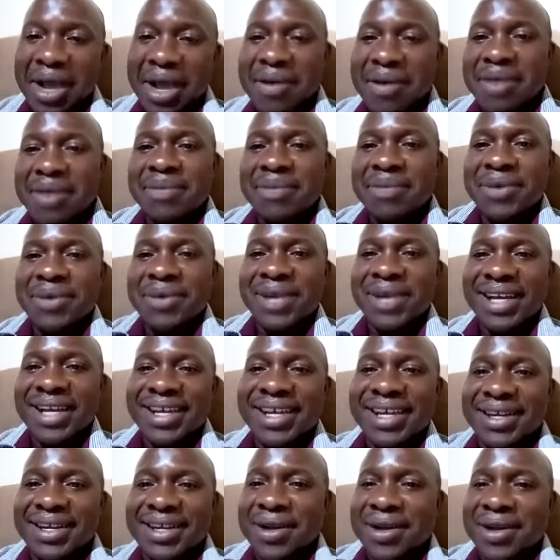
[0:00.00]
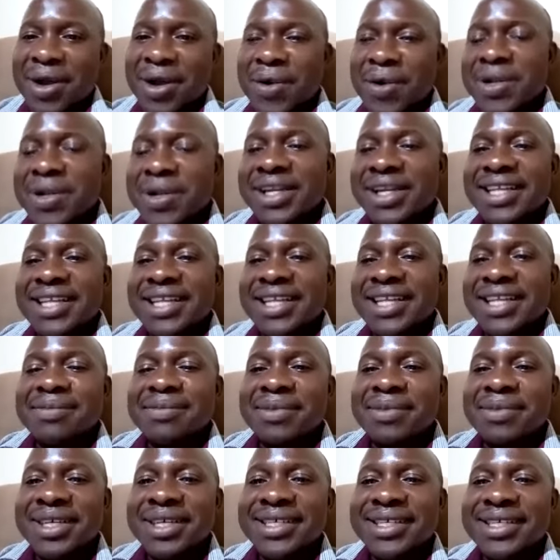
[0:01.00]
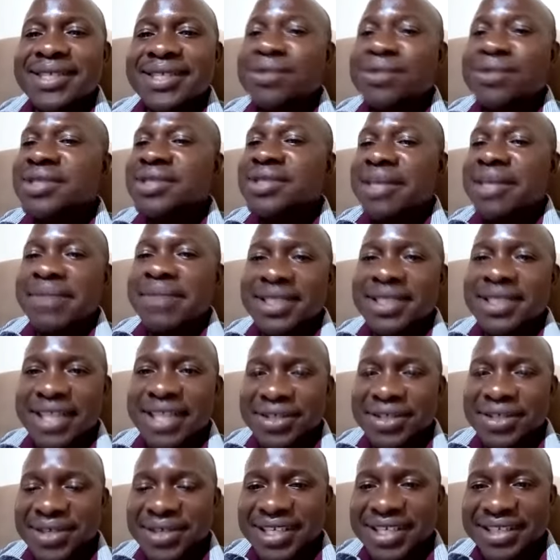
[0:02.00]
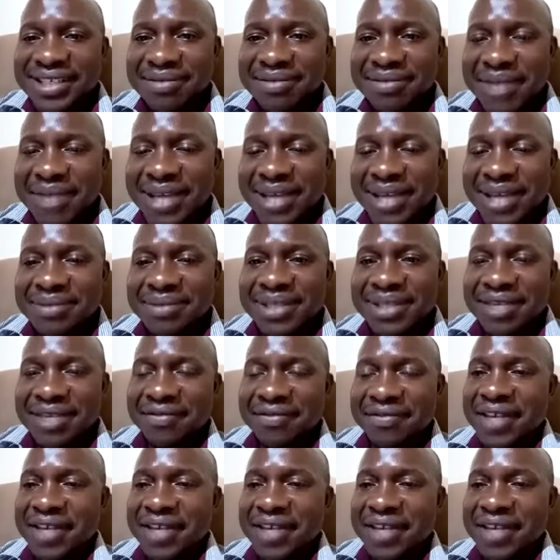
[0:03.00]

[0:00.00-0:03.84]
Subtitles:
Maybe we'll let him do some research on it by himself.